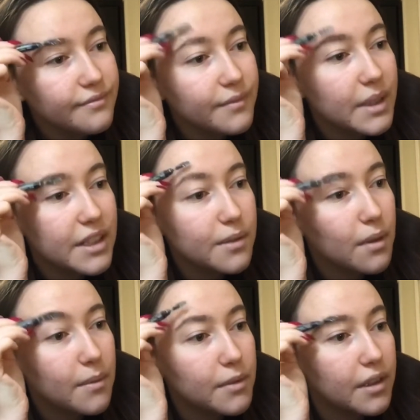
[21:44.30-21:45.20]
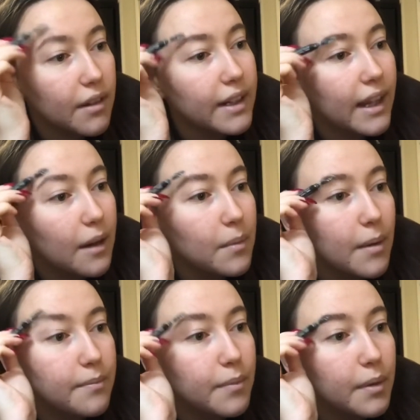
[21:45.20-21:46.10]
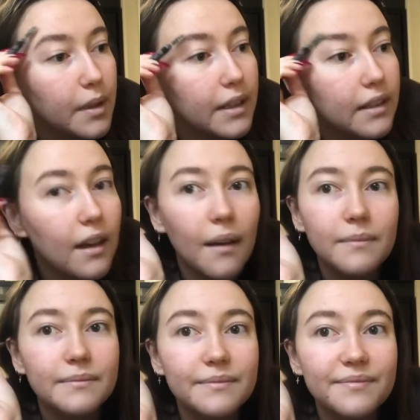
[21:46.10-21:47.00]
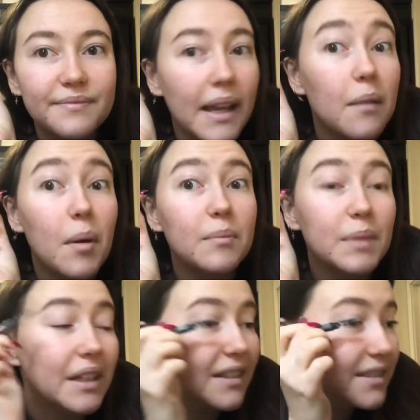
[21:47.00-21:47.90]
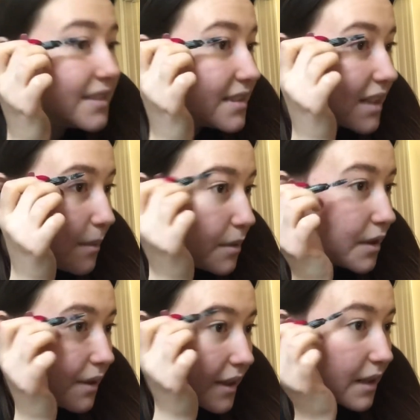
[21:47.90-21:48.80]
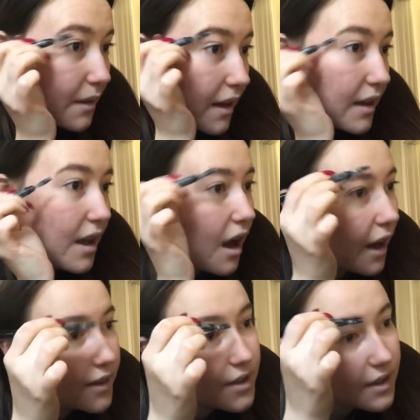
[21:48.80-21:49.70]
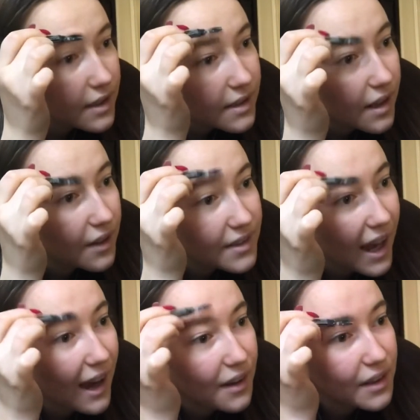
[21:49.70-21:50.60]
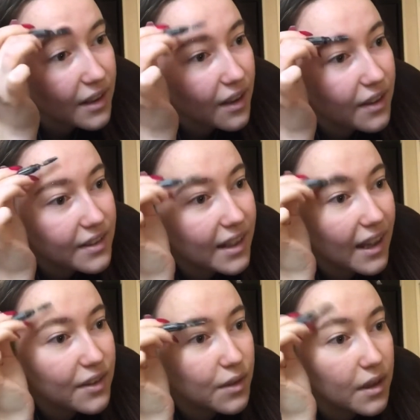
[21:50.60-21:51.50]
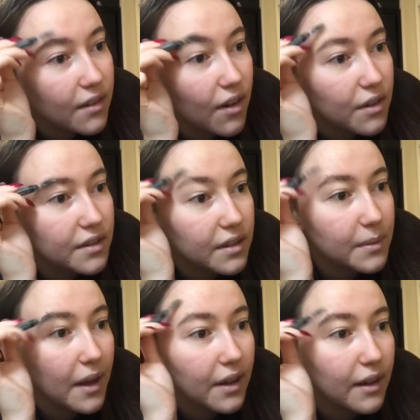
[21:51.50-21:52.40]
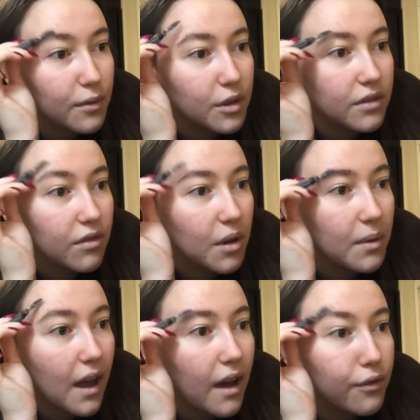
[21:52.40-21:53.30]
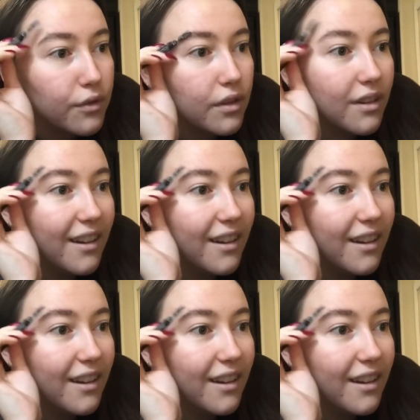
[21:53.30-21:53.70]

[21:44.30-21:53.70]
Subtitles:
Which is what I'm doing right now by putting makeup on, because I'm not going anywhere. I do need to go to Aldi though to get toilet roll because we only have one roll left.